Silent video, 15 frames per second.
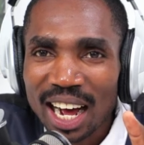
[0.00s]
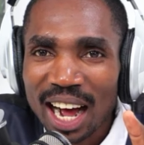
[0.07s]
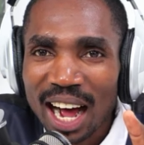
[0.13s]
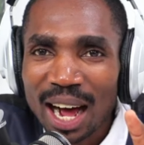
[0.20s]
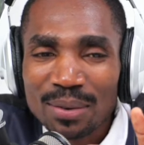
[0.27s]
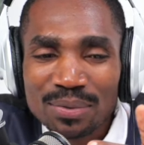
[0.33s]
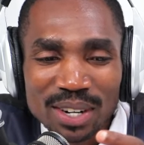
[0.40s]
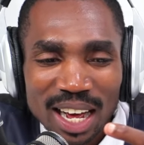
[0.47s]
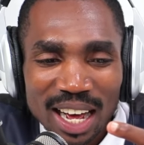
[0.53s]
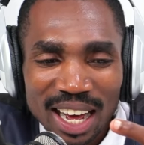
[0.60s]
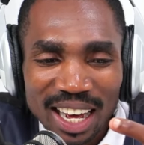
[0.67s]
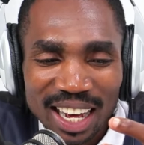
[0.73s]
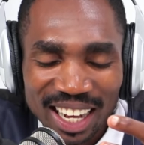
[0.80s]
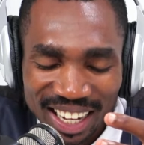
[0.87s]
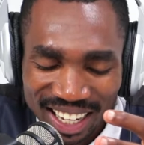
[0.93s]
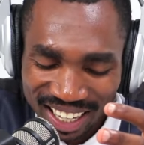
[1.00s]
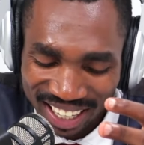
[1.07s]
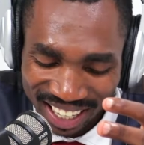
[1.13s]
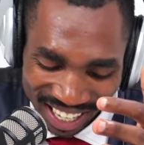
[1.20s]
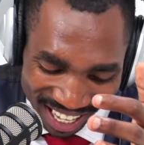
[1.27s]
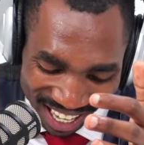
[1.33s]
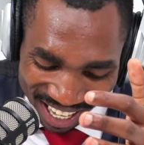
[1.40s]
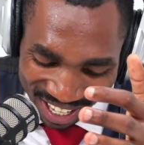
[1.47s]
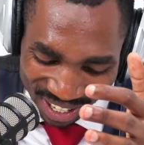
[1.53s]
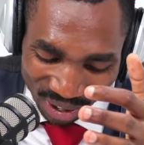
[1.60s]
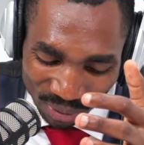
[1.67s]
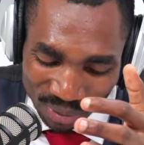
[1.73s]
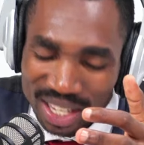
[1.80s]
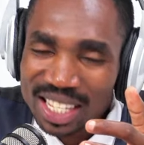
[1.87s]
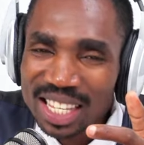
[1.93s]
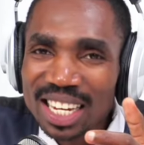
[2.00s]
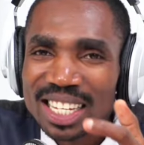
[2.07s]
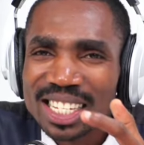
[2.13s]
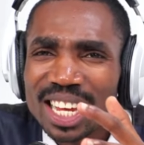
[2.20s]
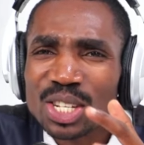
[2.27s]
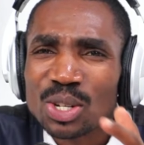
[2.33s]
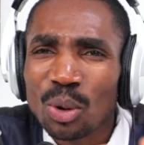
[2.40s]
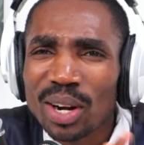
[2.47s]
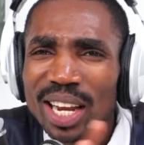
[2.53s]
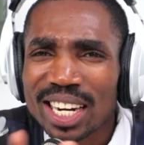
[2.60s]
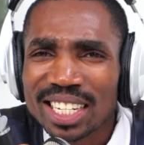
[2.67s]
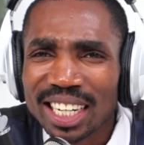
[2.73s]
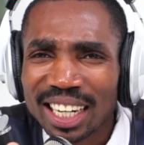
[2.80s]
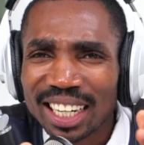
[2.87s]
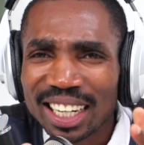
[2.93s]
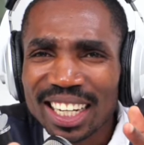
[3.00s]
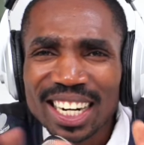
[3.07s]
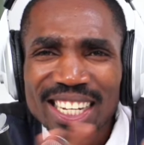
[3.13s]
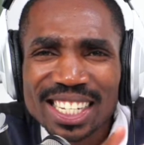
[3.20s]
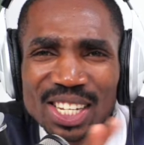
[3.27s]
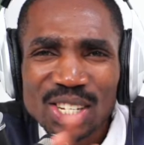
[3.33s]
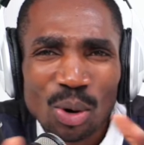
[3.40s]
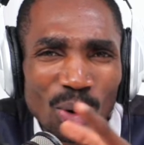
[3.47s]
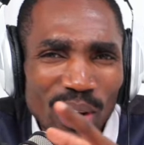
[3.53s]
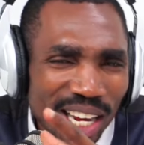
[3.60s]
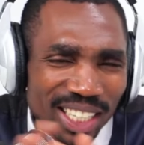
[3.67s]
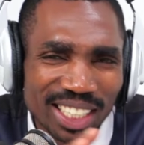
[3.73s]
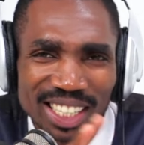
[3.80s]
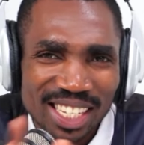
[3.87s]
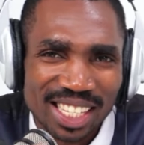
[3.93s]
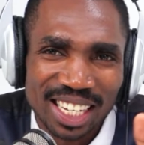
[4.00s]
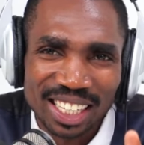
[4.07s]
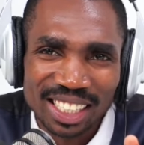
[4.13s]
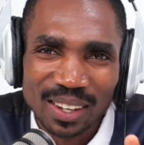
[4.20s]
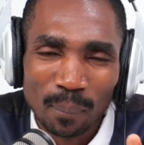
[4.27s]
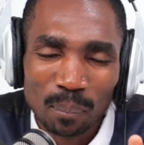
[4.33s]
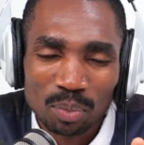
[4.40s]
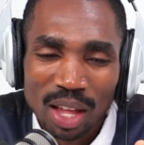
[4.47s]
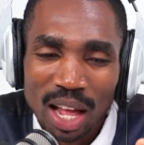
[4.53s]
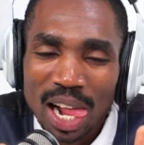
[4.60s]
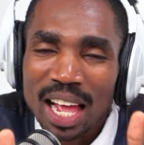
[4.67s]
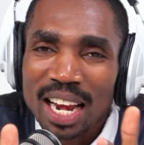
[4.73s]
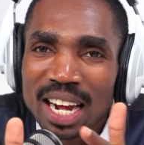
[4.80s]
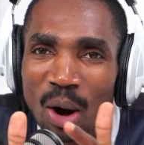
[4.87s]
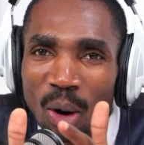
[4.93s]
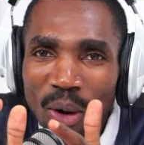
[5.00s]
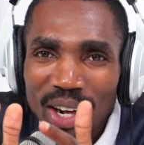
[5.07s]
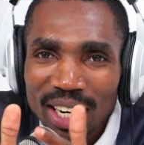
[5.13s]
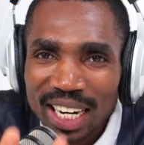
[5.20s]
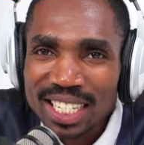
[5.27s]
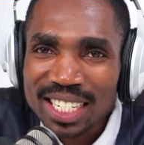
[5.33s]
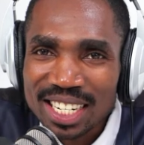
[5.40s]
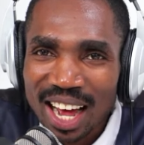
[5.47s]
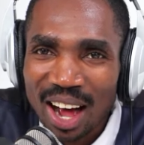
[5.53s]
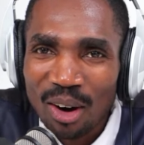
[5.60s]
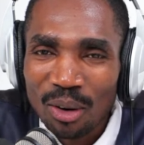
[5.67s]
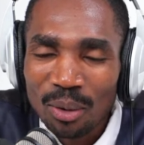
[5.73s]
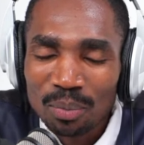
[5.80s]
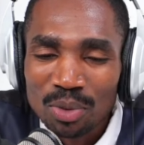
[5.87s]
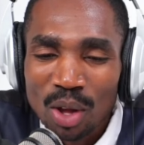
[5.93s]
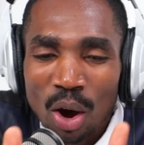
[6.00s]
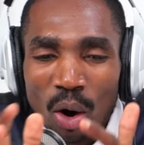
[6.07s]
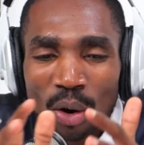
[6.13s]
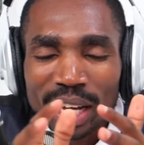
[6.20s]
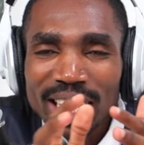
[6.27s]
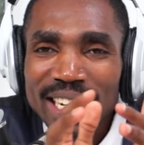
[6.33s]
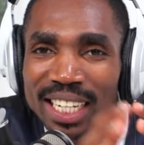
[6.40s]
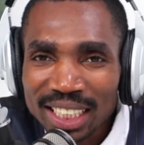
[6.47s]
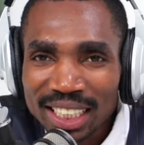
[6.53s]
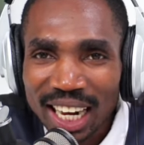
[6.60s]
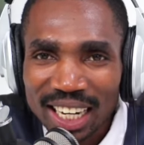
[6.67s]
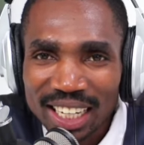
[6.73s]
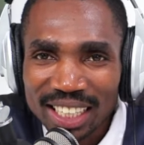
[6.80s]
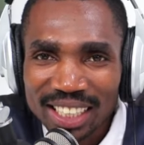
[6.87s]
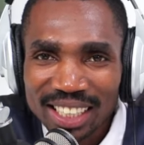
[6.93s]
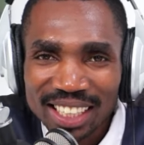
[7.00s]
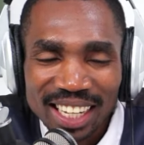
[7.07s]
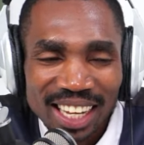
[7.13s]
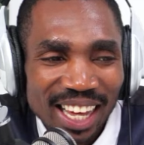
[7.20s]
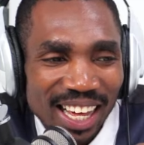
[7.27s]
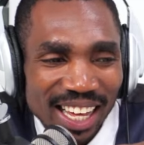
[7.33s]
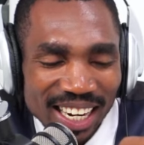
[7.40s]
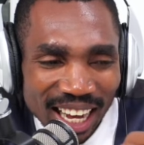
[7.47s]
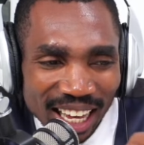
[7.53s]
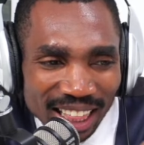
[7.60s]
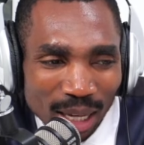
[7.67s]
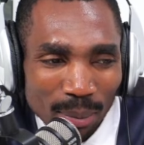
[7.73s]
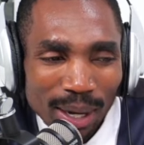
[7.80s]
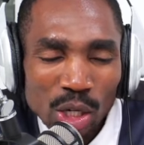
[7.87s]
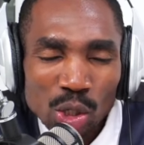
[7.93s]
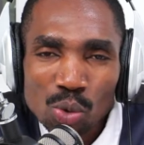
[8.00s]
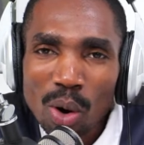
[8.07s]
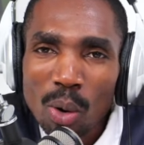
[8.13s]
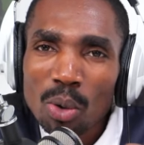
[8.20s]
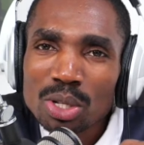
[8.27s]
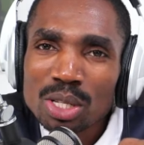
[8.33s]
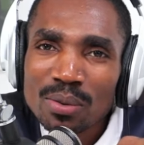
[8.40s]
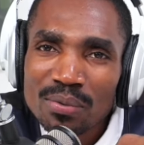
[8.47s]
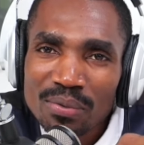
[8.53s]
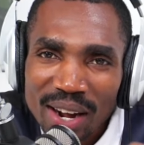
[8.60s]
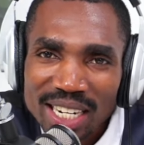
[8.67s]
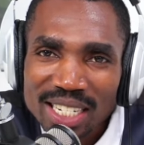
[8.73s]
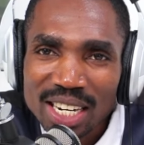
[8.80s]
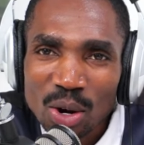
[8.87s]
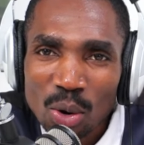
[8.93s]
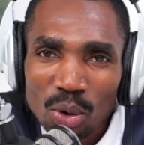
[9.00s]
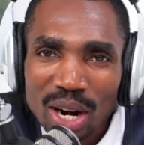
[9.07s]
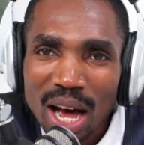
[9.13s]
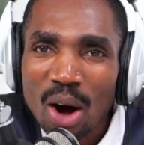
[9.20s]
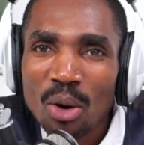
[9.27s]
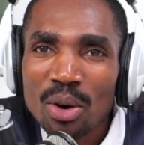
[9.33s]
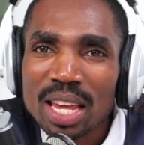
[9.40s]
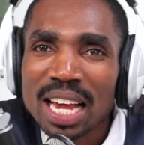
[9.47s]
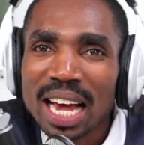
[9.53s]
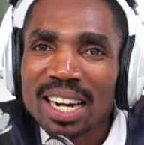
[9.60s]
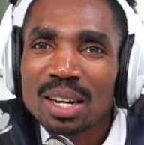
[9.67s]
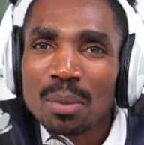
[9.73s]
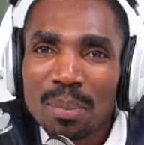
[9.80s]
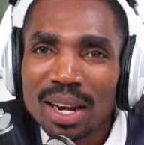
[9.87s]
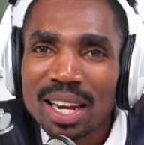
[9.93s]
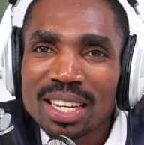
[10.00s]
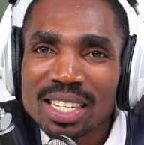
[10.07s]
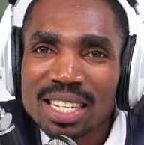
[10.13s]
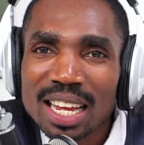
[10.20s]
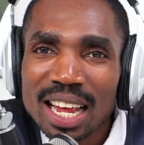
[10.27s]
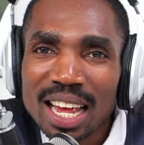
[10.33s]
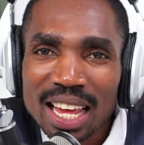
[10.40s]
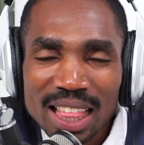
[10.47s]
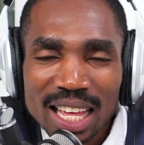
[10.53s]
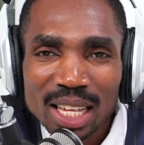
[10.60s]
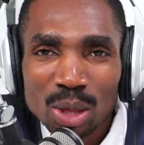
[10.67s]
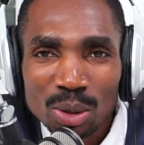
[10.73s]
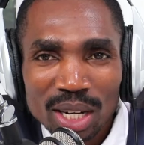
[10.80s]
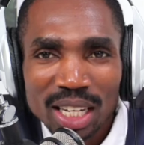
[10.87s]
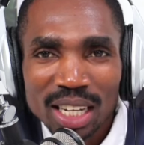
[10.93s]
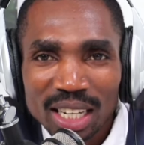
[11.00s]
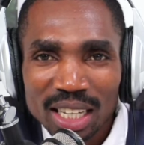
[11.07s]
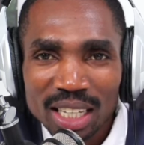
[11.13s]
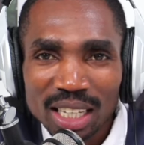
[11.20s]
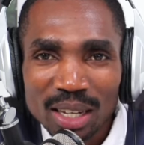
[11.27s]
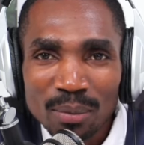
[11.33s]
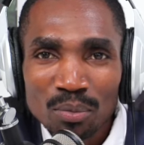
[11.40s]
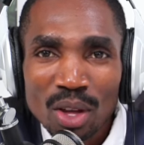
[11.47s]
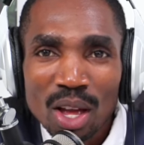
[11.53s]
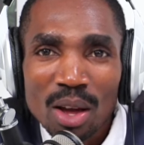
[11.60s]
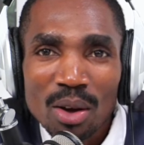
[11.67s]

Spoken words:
After, you know, this thing is just connecting. Let us just connect these things. Now, right now, okay, initially, Kimani Chungwa was fighting on how he can replace either Kithuri Kindiki